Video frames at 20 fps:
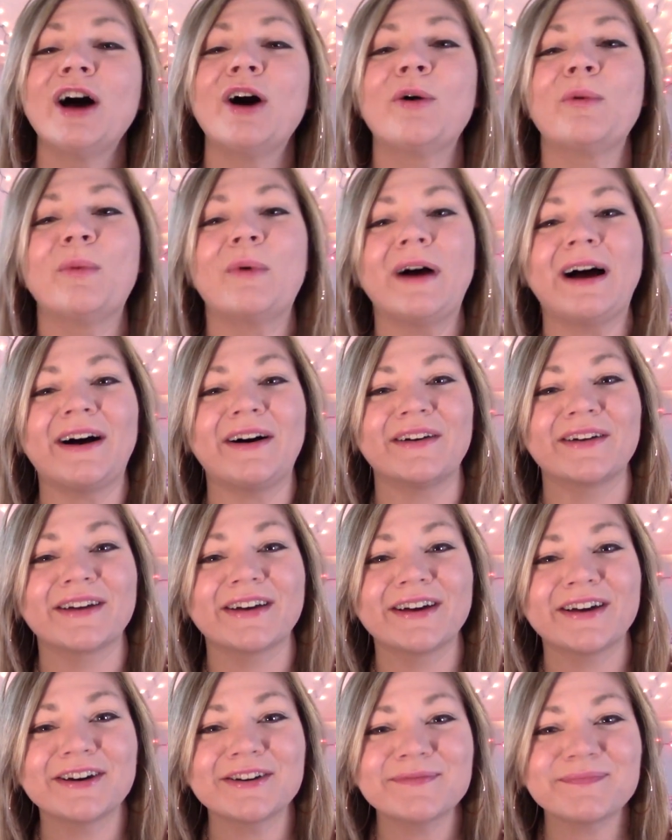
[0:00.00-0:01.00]

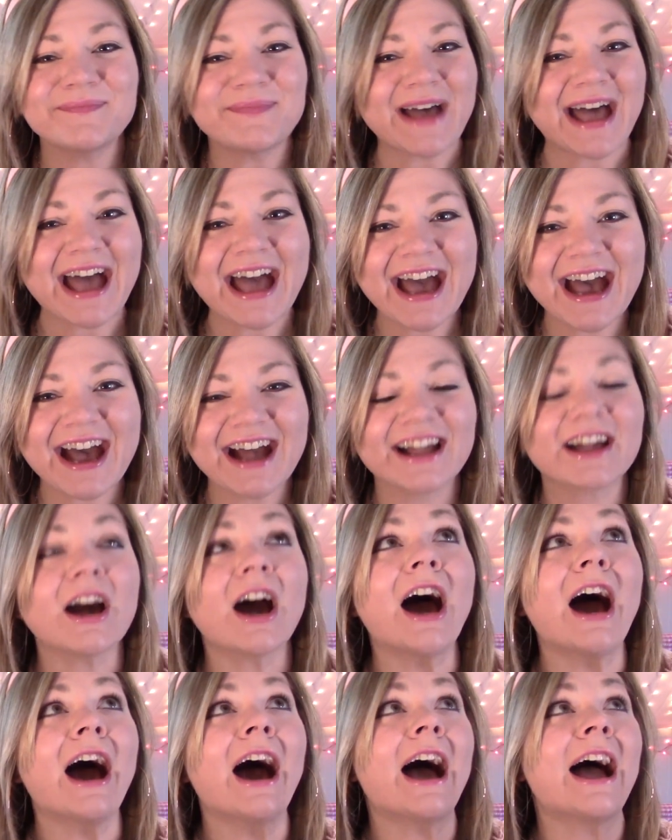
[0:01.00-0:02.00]
welcome back.
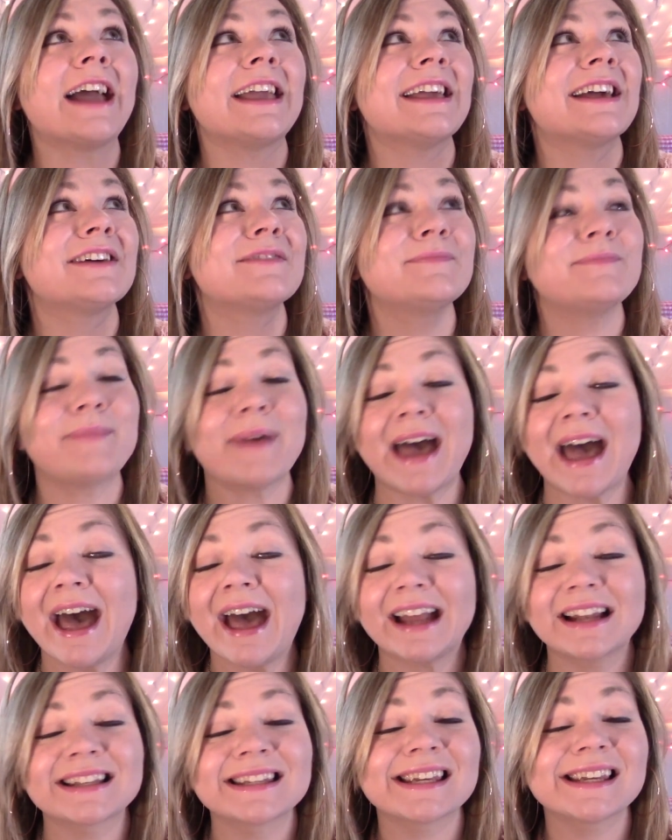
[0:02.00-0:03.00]
I am
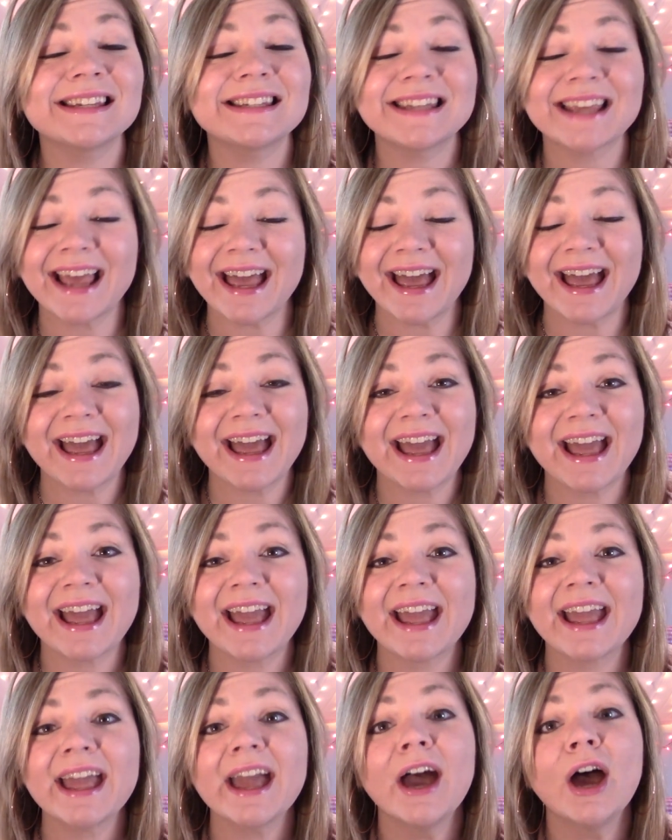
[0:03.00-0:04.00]
back
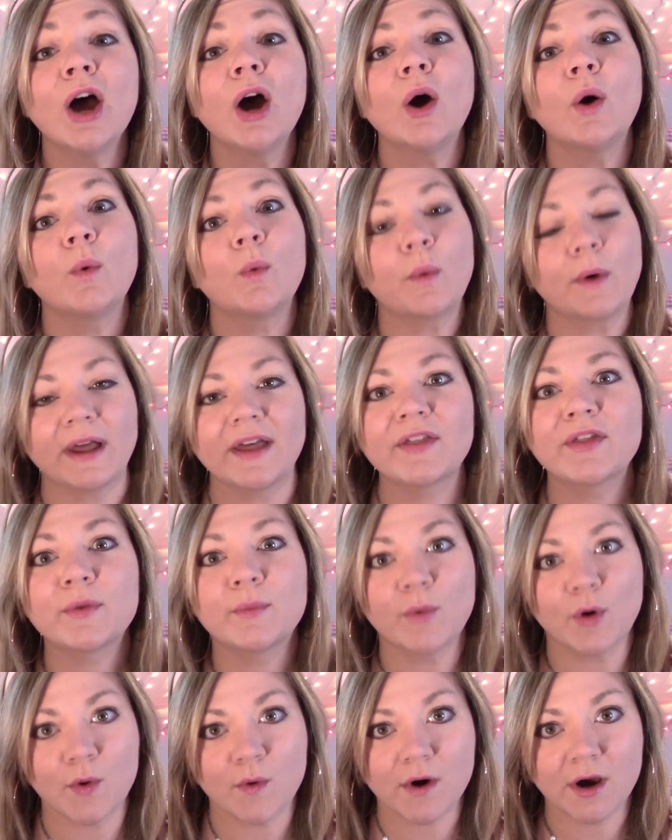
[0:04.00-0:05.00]
today with
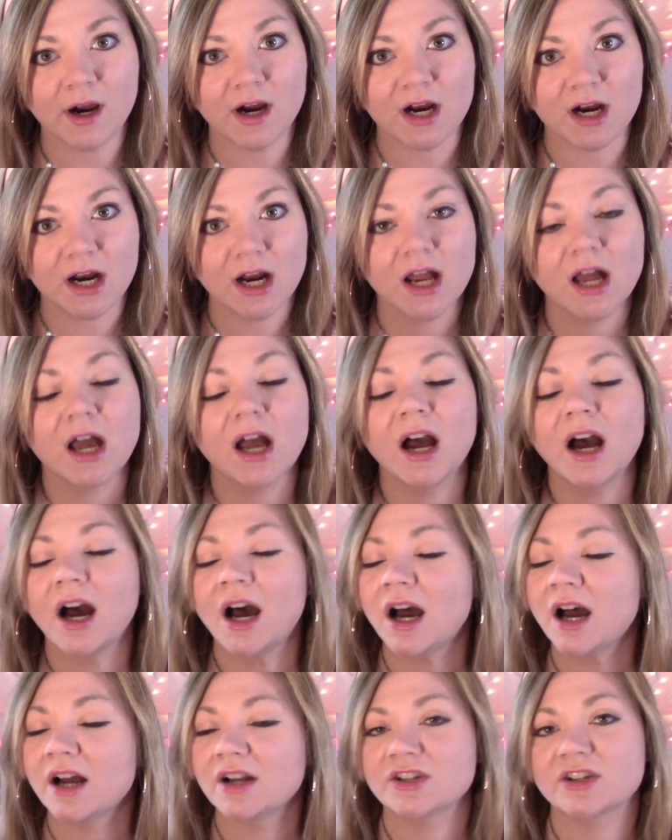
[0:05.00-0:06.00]
more
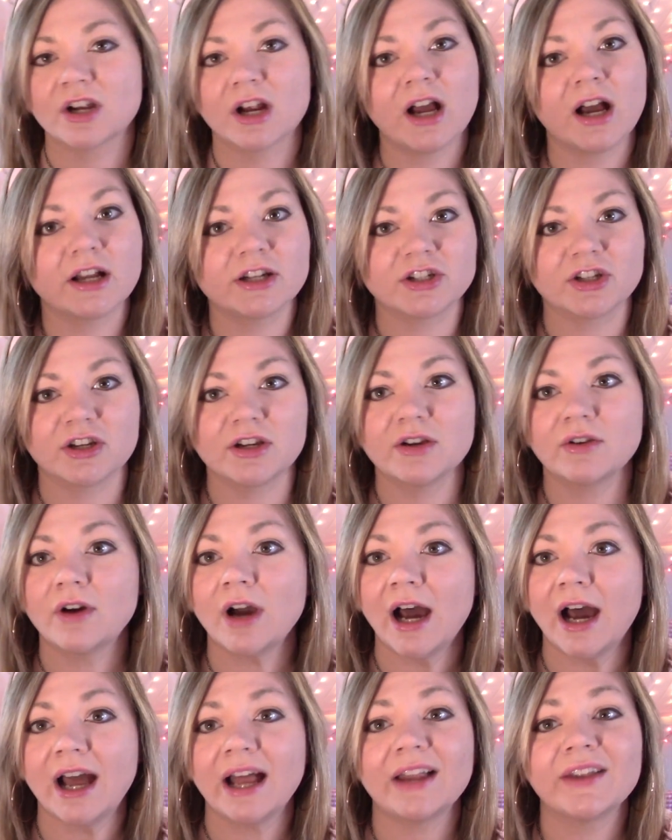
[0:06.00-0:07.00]
Hunter, you
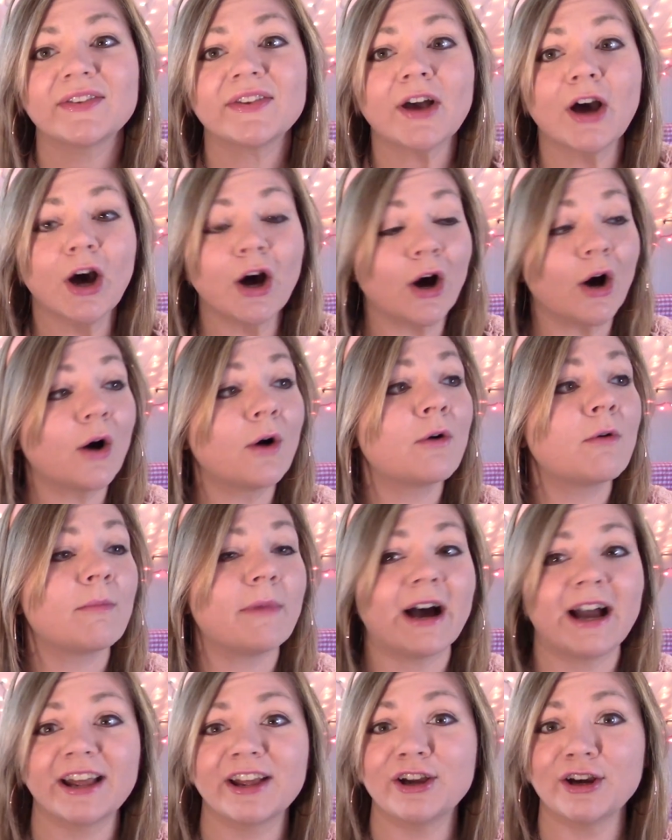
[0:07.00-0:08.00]
guys. Oh
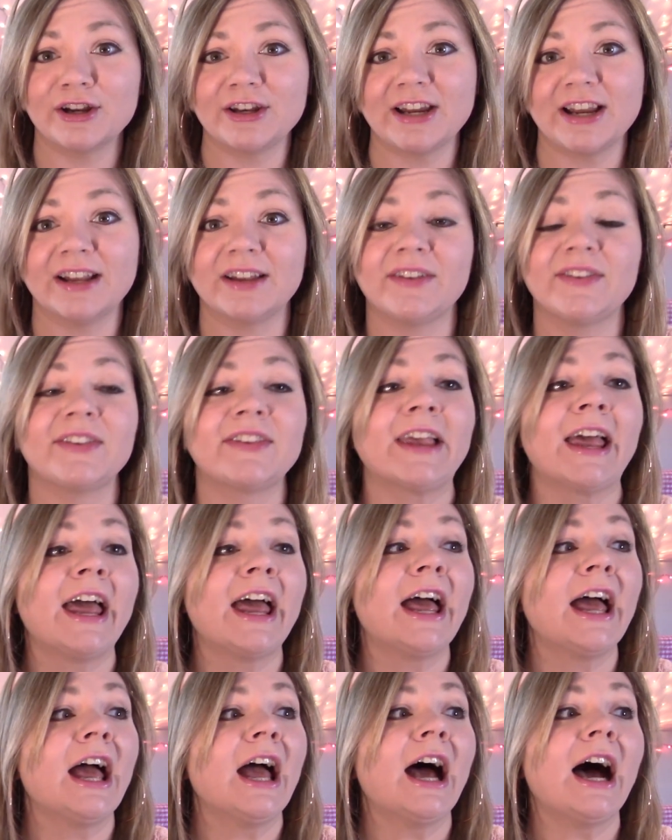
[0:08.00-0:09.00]
my goodness.
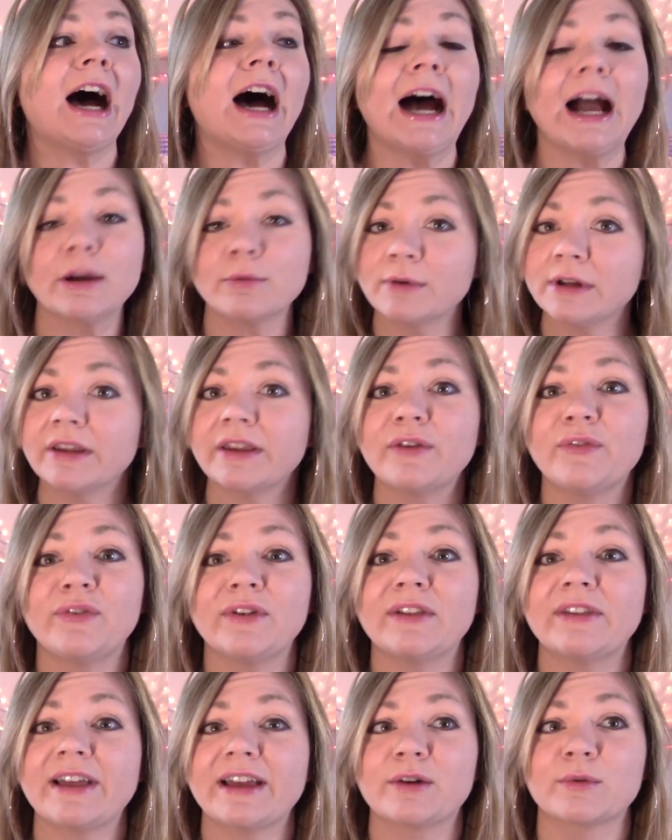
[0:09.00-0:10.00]
I really
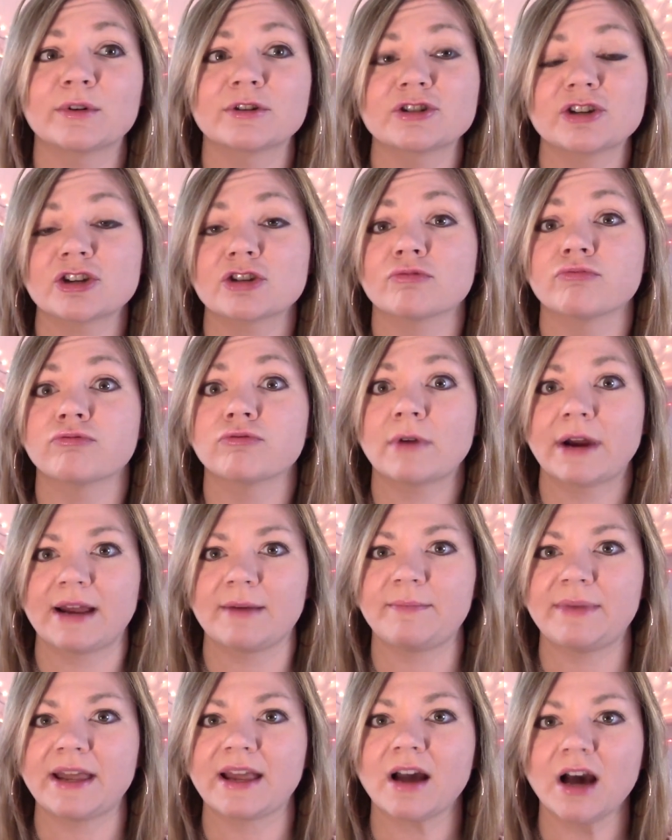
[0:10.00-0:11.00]
feel like we're just
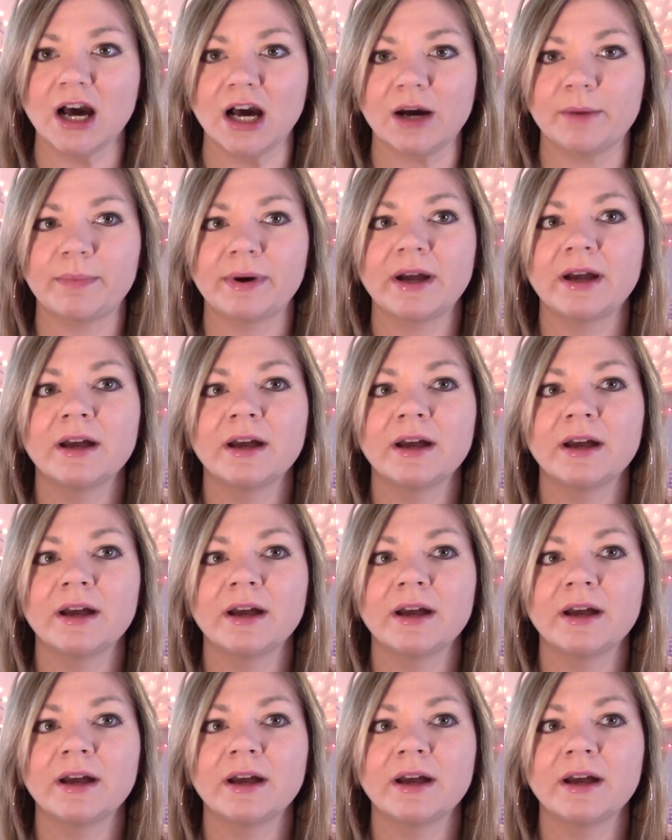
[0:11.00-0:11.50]
ramping up